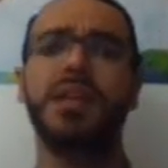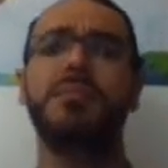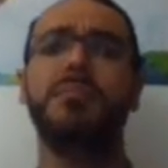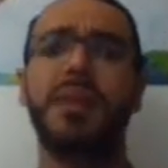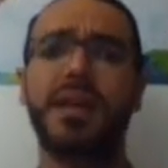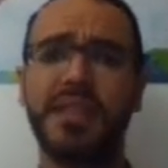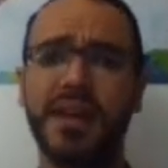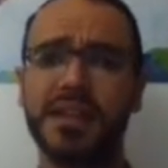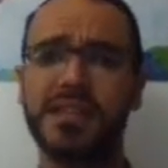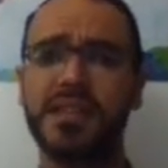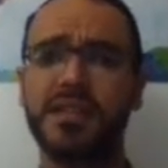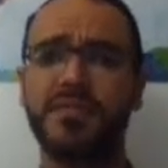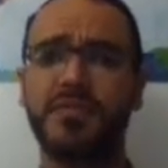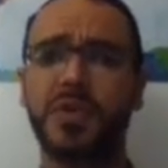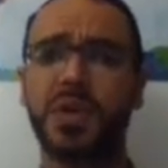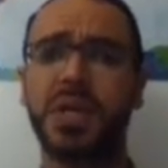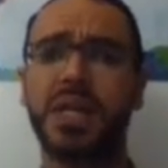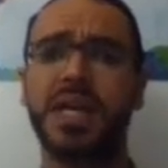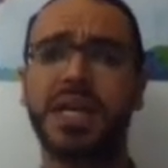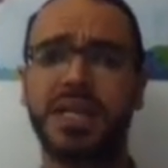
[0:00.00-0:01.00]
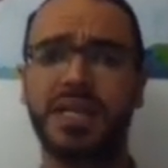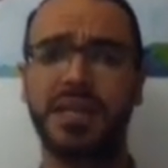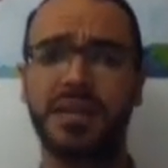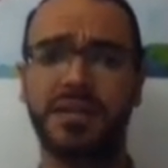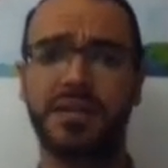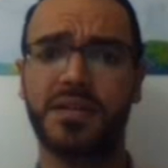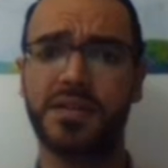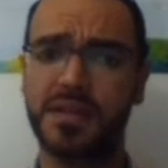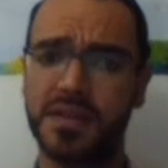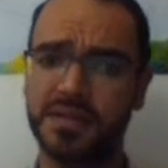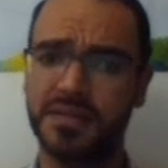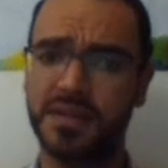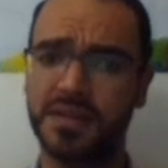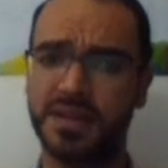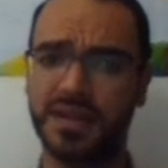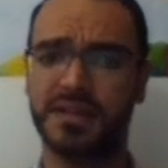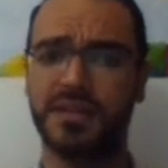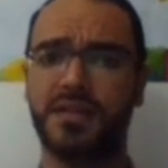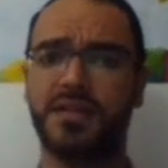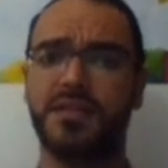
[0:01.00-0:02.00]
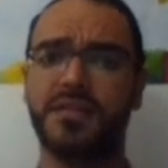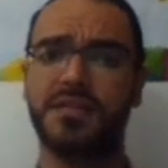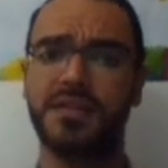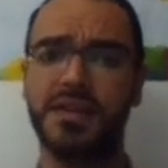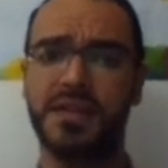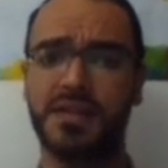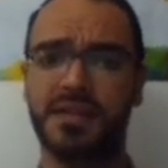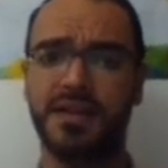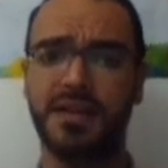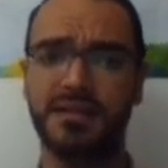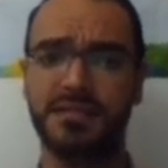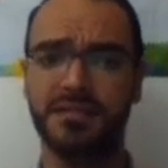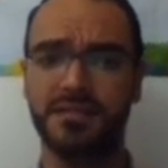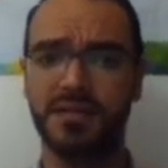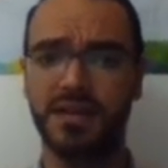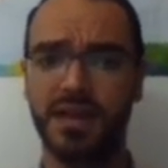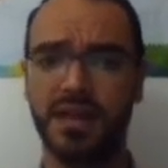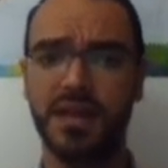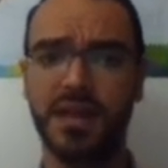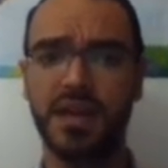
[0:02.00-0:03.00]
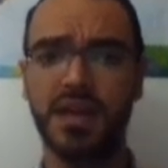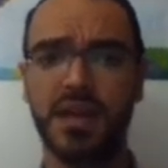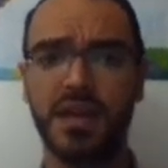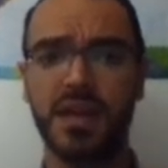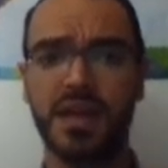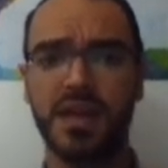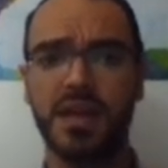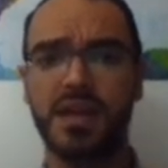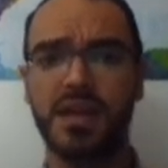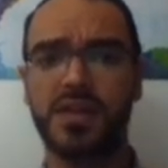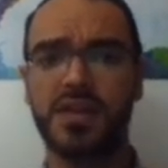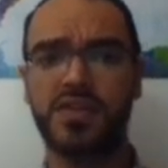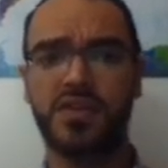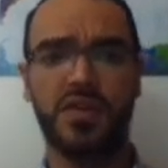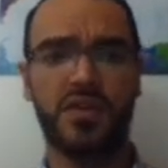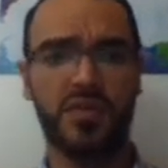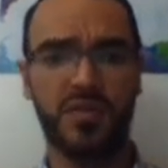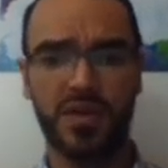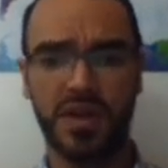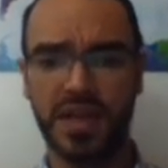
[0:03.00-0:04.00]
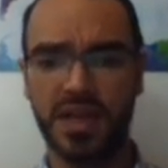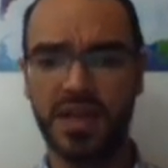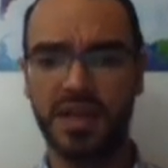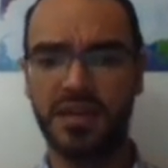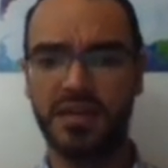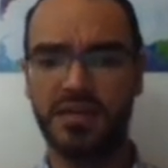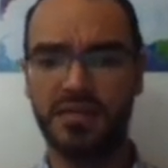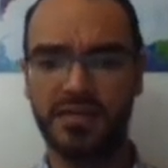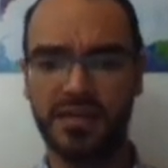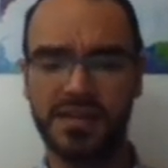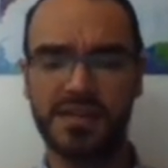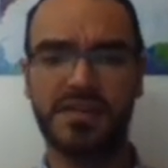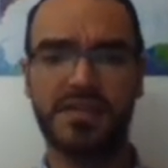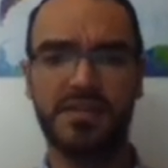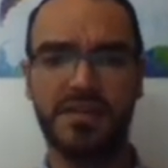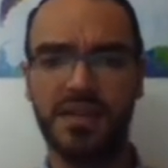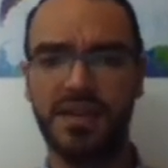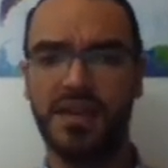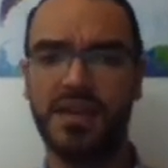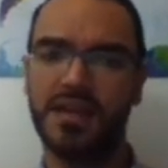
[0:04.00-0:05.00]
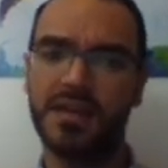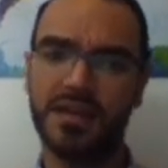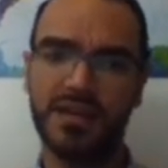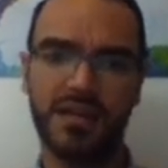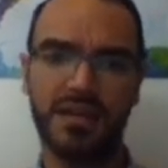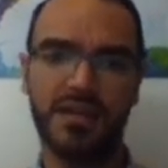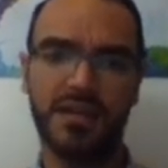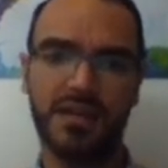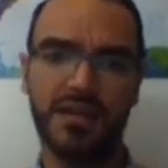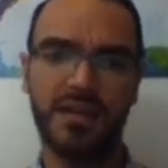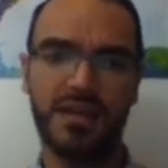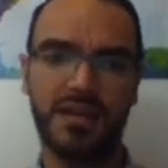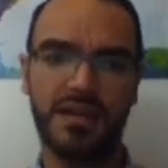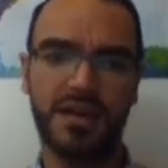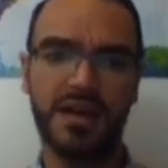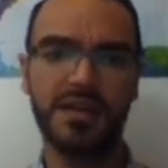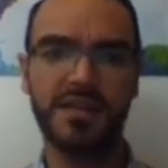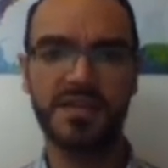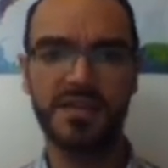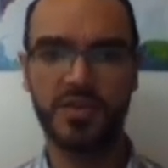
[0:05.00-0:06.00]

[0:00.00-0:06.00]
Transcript: But that's if we're lucky. There is nothing that guarantees that. So uh, that's the uh, nice